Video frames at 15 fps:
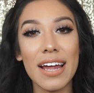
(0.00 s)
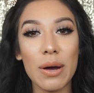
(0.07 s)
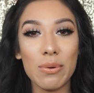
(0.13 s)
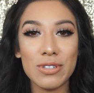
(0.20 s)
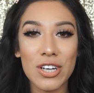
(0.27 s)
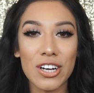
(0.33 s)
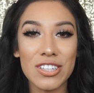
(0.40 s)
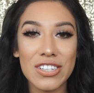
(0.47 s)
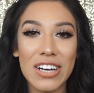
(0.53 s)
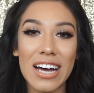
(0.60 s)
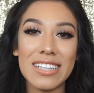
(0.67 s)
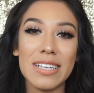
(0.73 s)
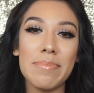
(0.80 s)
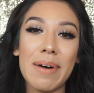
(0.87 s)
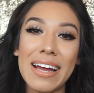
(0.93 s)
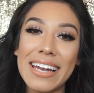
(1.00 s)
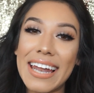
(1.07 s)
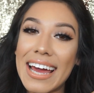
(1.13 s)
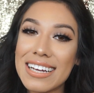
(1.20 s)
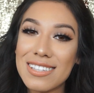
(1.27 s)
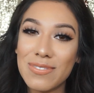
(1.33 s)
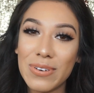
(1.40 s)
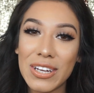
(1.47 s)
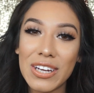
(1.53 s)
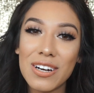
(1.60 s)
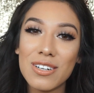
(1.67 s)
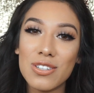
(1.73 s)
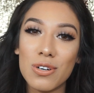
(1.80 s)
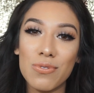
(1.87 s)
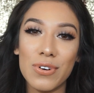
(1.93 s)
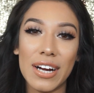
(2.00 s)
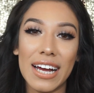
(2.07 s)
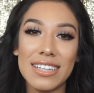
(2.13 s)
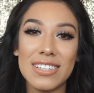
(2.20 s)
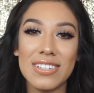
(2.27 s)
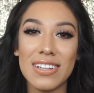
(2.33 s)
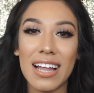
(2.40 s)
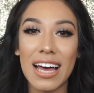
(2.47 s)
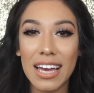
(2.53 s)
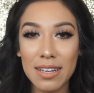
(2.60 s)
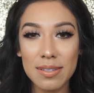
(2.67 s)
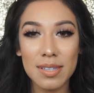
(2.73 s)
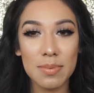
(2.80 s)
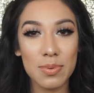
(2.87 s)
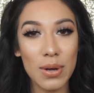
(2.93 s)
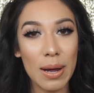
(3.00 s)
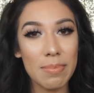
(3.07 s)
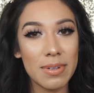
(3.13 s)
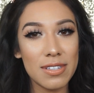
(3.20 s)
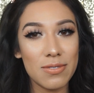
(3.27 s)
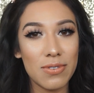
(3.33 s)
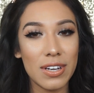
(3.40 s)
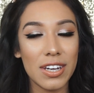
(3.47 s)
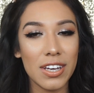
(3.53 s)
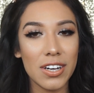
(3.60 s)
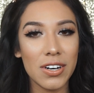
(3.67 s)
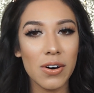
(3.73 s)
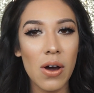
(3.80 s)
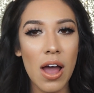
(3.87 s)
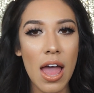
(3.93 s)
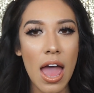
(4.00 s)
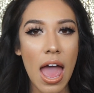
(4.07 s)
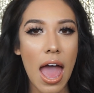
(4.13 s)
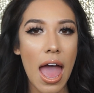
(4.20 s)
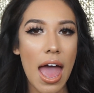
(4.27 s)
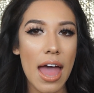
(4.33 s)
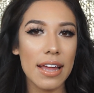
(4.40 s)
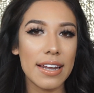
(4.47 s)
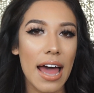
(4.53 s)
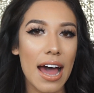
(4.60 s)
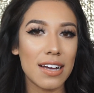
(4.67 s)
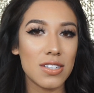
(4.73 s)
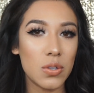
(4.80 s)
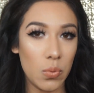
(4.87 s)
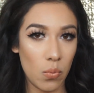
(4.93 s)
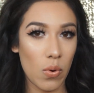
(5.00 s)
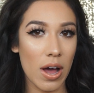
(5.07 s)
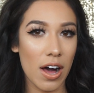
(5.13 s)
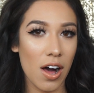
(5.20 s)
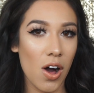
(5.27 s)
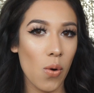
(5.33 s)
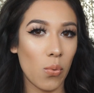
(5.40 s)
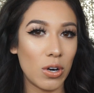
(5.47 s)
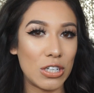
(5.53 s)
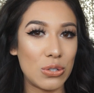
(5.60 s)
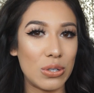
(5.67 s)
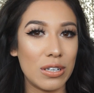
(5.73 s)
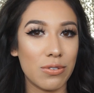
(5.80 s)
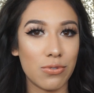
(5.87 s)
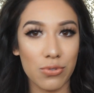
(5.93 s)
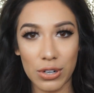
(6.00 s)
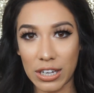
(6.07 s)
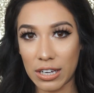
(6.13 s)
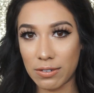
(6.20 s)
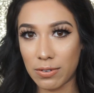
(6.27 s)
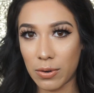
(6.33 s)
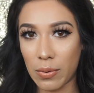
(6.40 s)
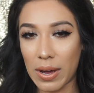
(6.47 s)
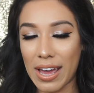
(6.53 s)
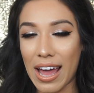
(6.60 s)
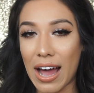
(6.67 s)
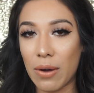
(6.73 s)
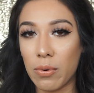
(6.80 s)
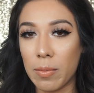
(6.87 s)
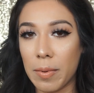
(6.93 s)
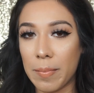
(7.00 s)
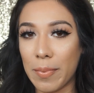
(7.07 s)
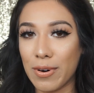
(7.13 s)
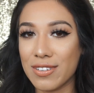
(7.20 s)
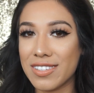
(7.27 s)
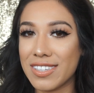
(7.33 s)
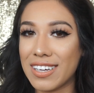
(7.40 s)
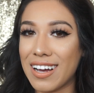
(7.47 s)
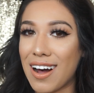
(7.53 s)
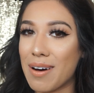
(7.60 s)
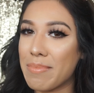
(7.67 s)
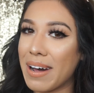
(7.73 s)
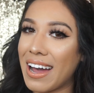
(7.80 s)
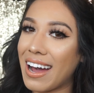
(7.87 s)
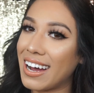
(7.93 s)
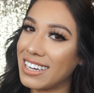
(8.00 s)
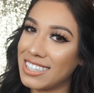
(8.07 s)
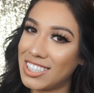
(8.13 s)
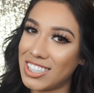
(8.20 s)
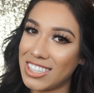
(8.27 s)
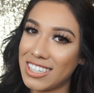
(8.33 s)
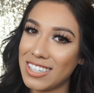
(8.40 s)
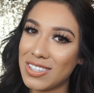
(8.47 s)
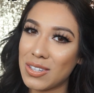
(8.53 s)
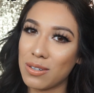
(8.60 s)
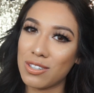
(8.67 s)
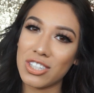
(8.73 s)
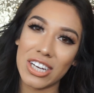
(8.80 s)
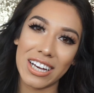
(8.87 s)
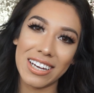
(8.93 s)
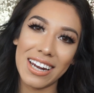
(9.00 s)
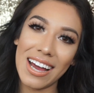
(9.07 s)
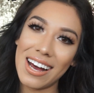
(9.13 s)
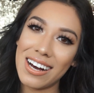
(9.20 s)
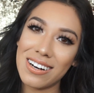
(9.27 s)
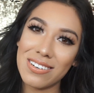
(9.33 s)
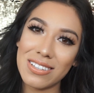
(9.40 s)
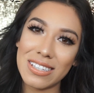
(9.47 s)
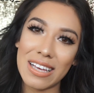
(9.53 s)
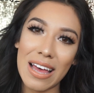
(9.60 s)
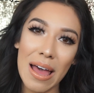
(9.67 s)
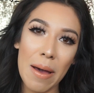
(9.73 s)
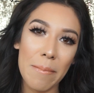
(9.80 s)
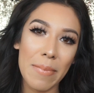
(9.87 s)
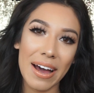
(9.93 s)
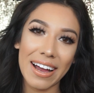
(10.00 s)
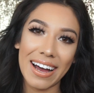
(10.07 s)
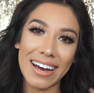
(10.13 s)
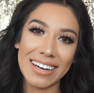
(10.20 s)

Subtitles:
And I will talk to you guys in my next video. Don't forget to like and subscribe this video. And as well, we're doing a free giveaway. I will be posting it on my IG, so check it out. Bye